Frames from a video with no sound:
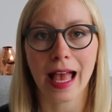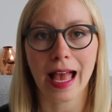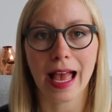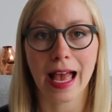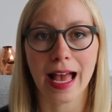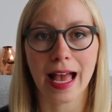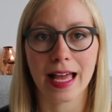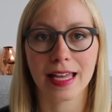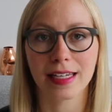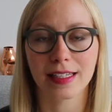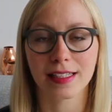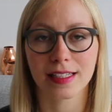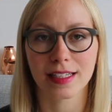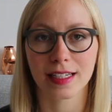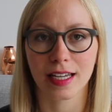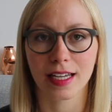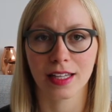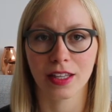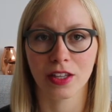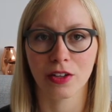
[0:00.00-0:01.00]
And
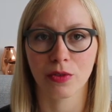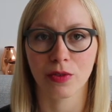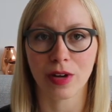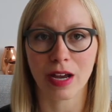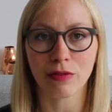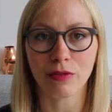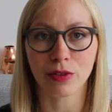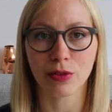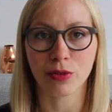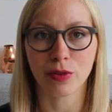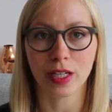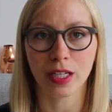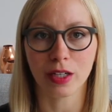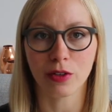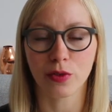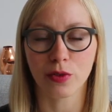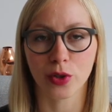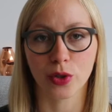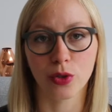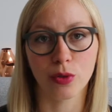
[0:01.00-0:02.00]
the Reverie
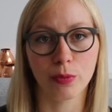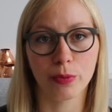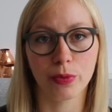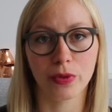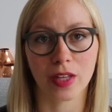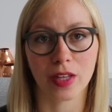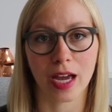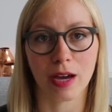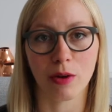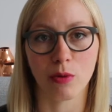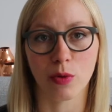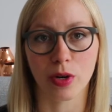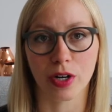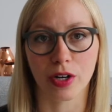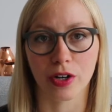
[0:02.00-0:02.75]
group that